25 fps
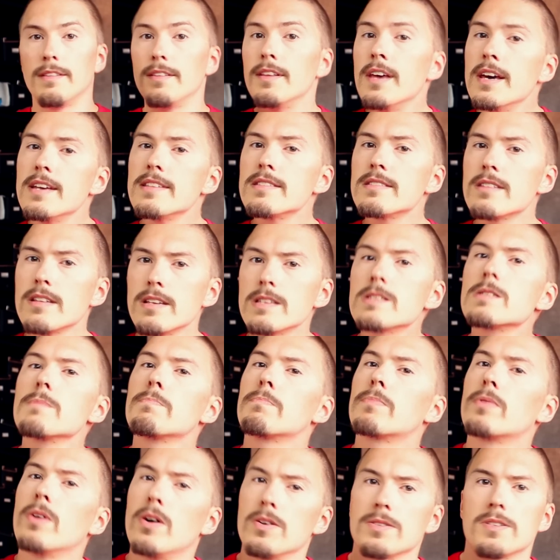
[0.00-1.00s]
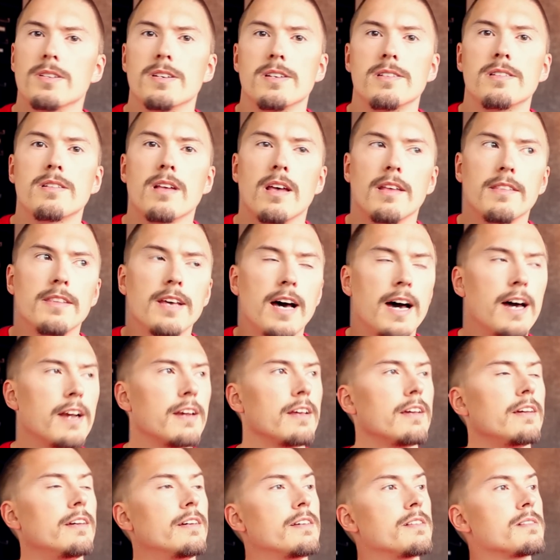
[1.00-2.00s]
This is a process
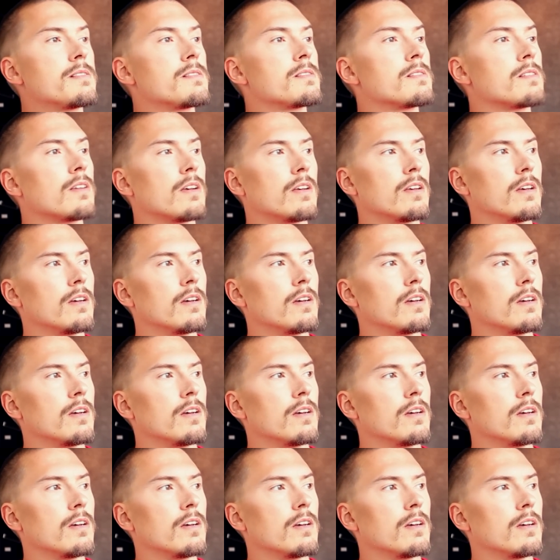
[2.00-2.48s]
that is